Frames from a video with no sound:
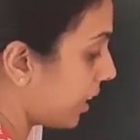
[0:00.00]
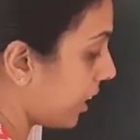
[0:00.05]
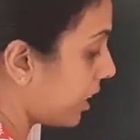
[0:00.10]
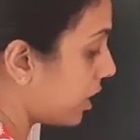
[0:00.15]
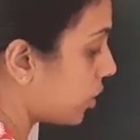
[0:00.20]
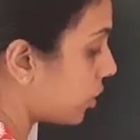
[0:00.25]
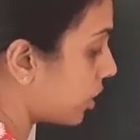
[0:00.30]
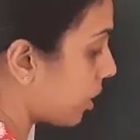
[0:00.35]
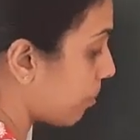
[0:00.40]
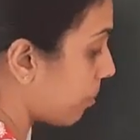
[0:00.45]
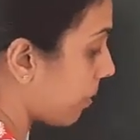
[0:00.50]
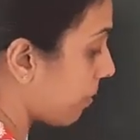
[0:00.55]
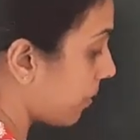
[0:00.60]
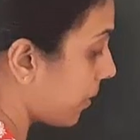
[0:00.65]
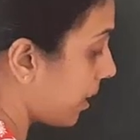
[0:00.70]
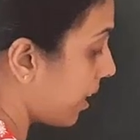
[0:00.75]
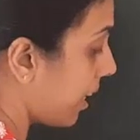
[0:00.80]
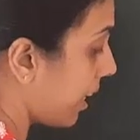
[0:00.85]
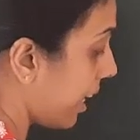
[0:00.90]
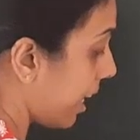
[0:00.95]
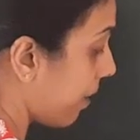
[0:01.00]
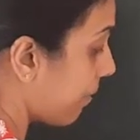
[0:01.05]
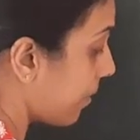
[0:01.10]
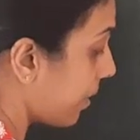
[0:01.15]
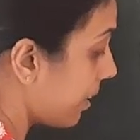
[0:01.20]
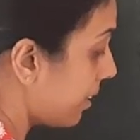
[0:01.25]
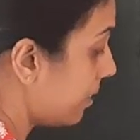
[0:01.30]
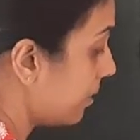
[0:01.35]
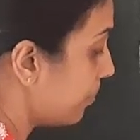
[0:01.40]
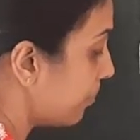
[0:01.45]
10 to the power
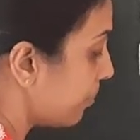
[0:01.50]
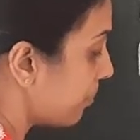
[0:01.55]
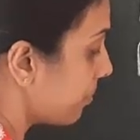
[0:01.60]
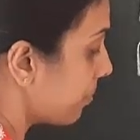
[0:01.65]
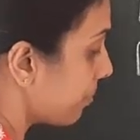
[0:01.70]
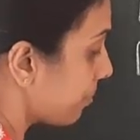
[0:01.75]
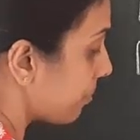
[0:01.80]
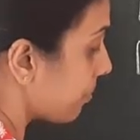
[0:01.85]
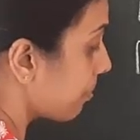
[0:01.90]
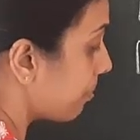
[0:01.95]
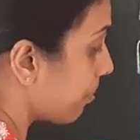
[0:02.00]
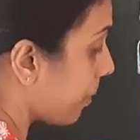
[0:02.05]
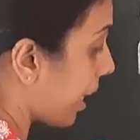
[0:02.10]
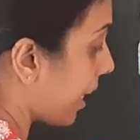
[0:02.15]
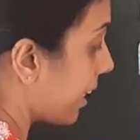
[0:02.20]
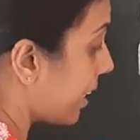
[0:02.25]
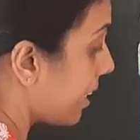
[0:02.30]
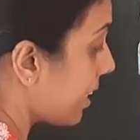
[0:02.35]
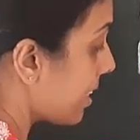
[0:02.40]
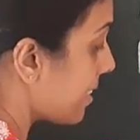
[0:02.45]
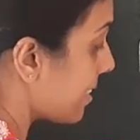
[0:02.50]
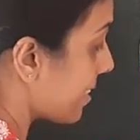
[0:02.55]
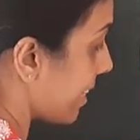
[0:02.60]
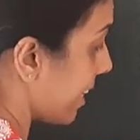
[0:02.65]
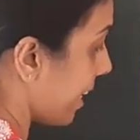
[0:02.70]
11 minus